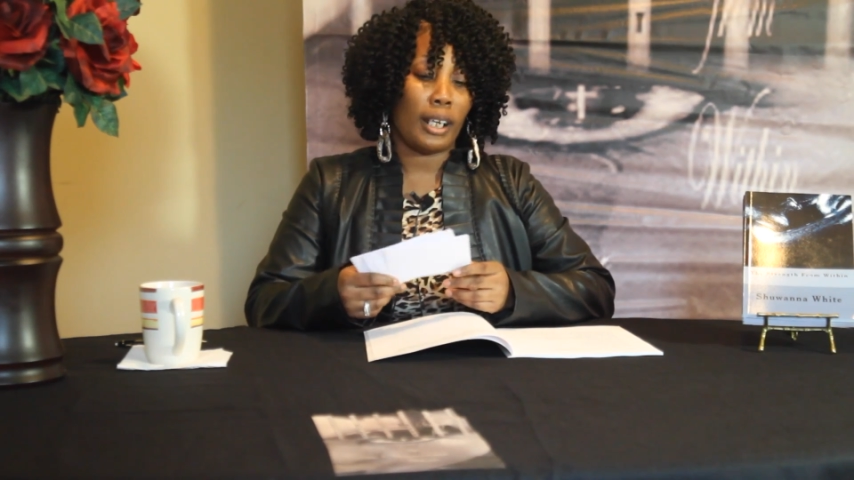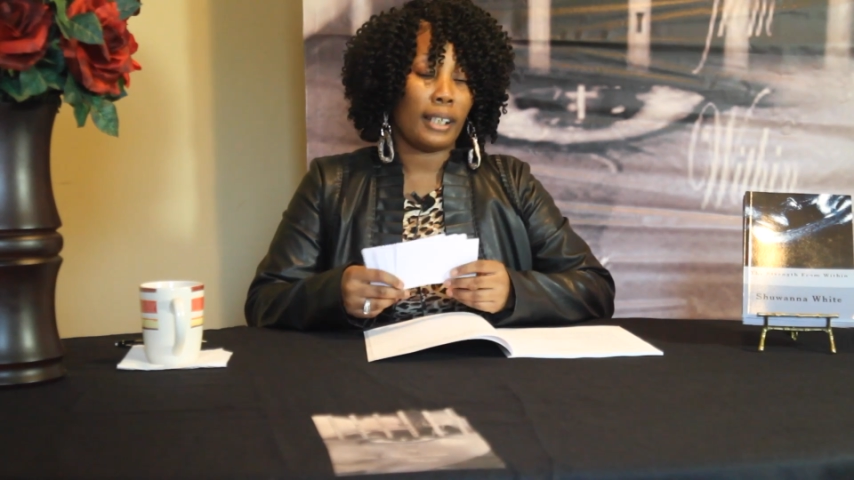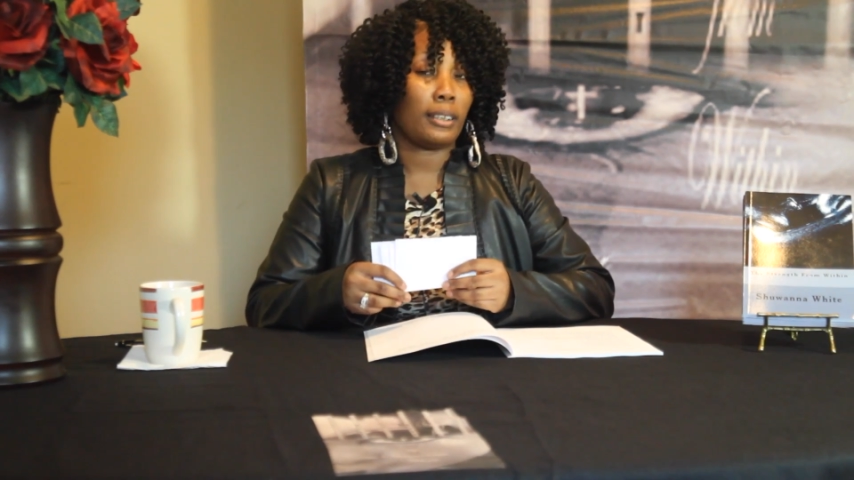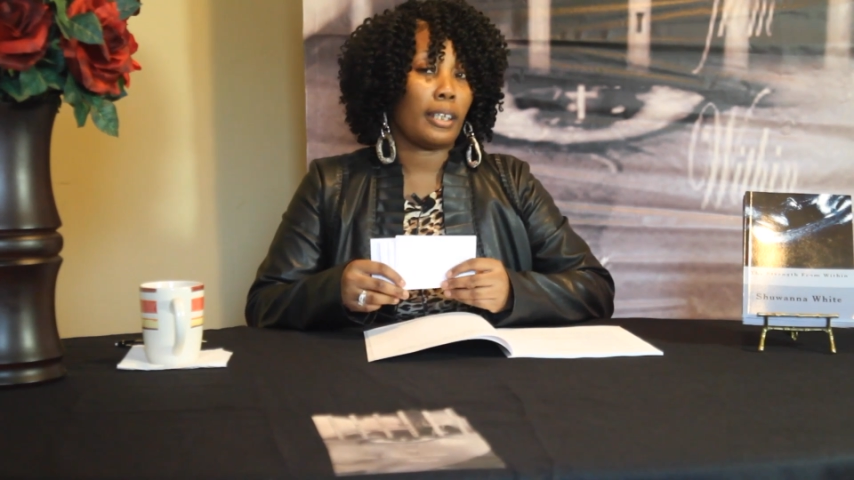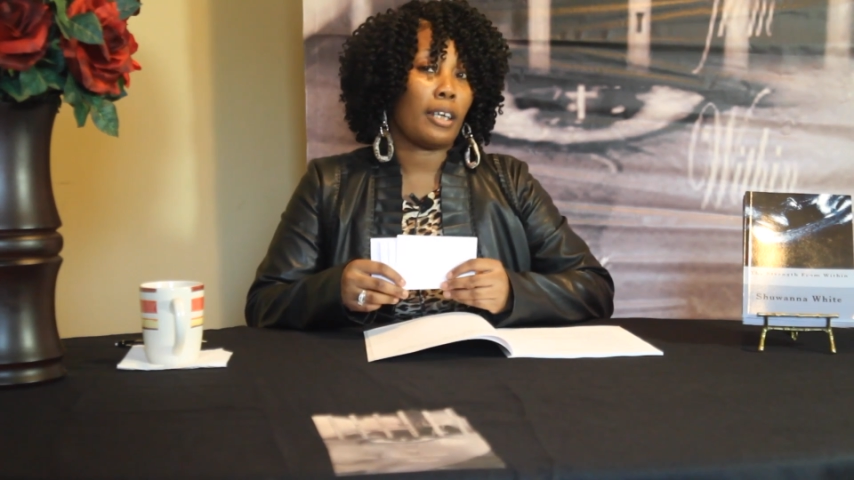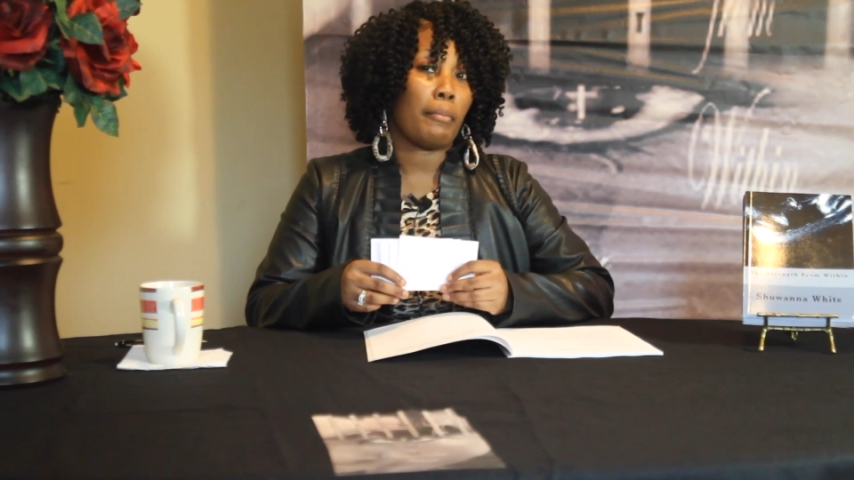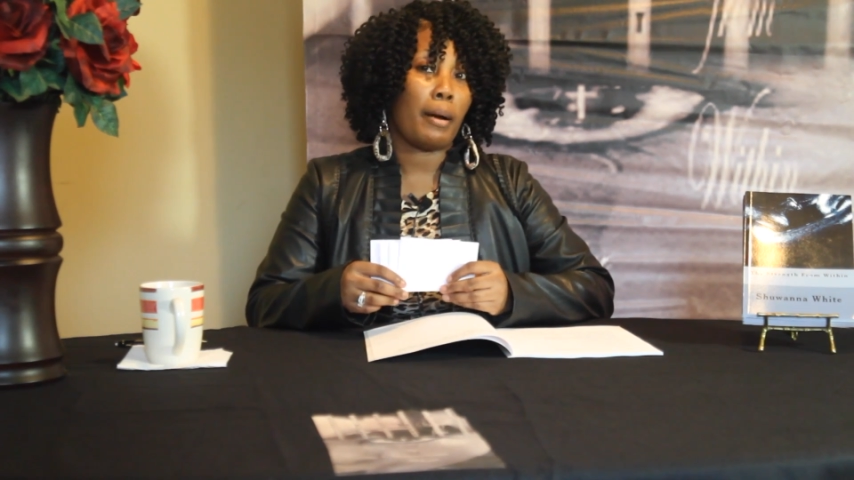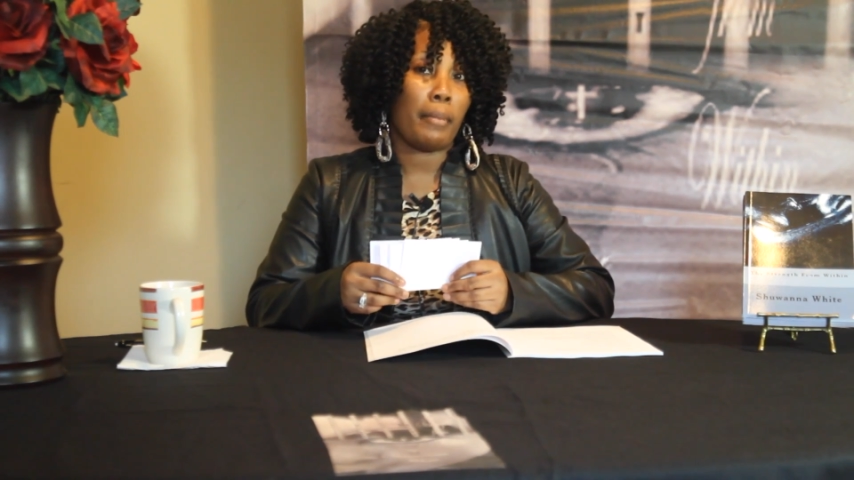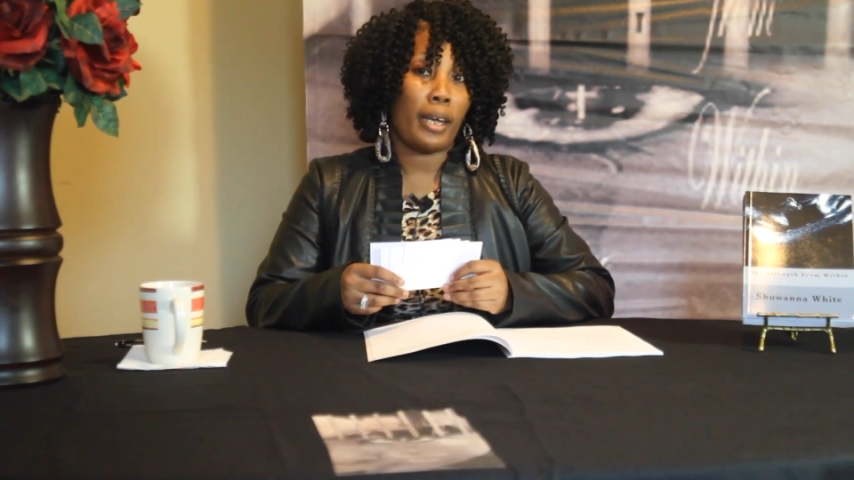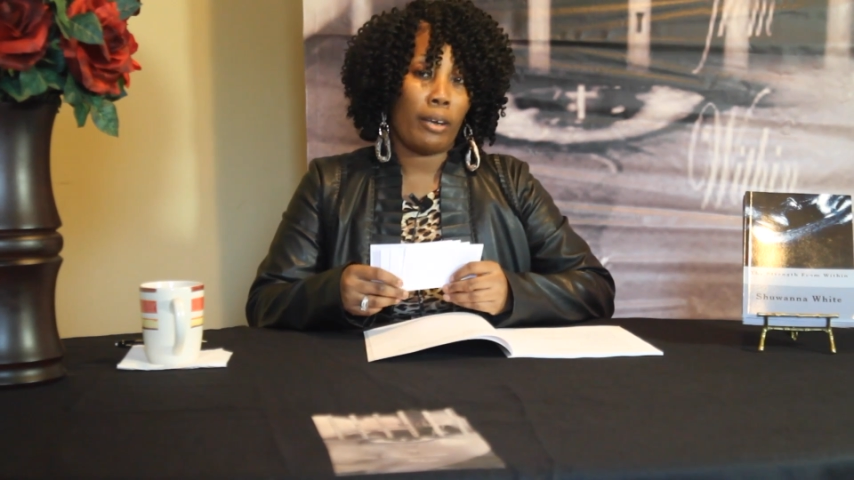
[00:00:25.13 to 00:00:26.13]
did I stay in
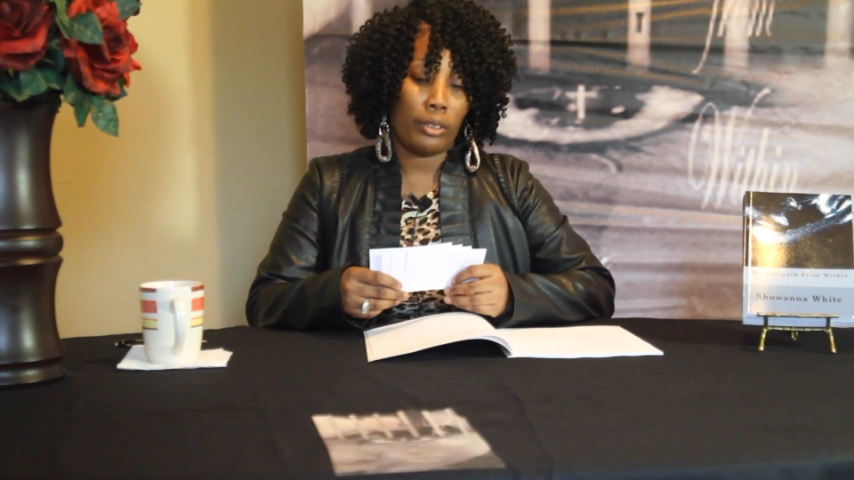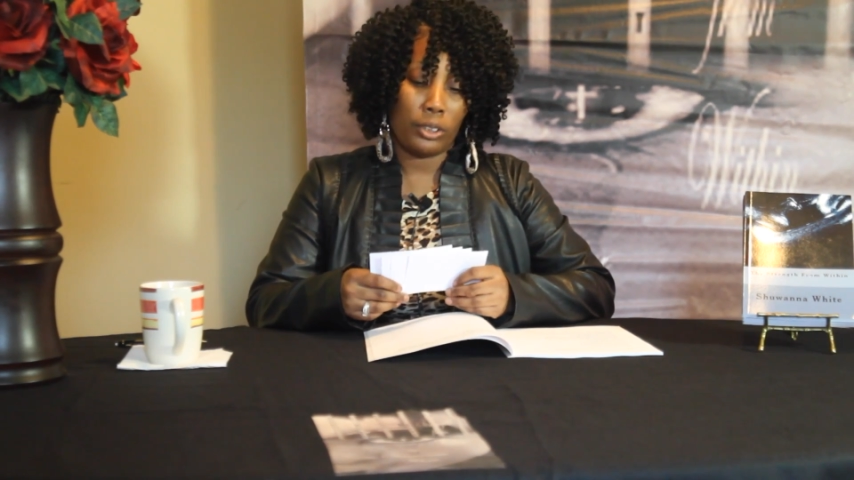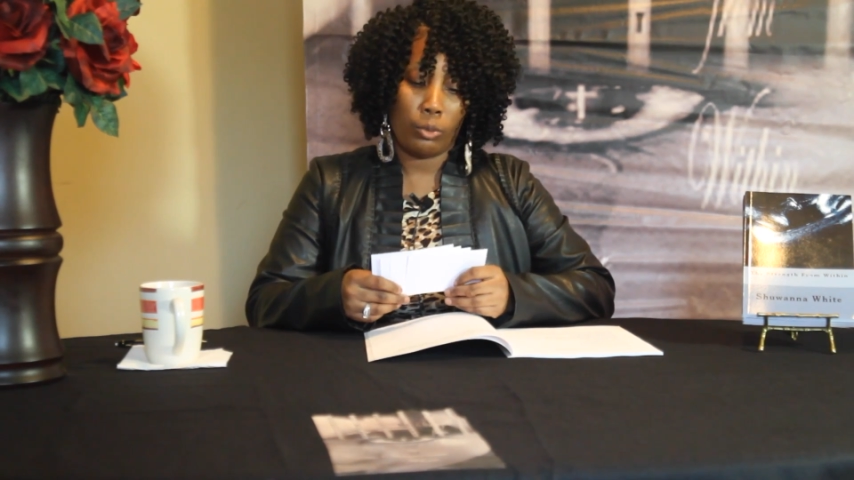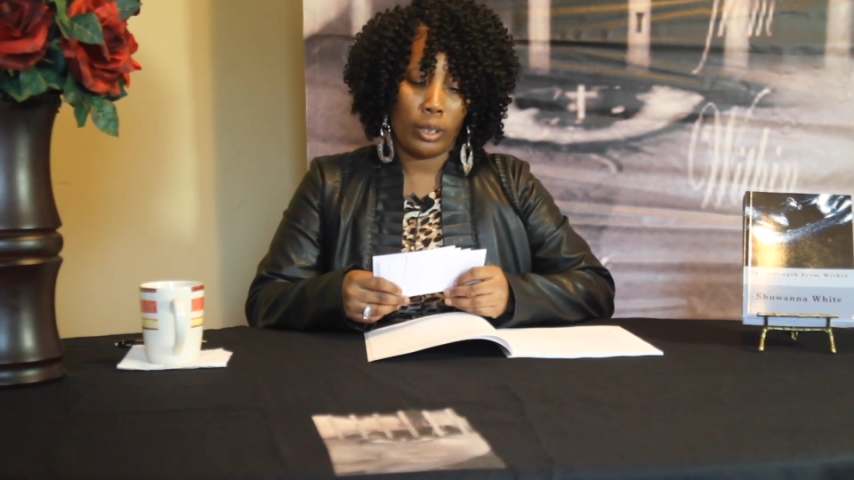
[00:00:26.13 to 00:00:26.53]
my marriage.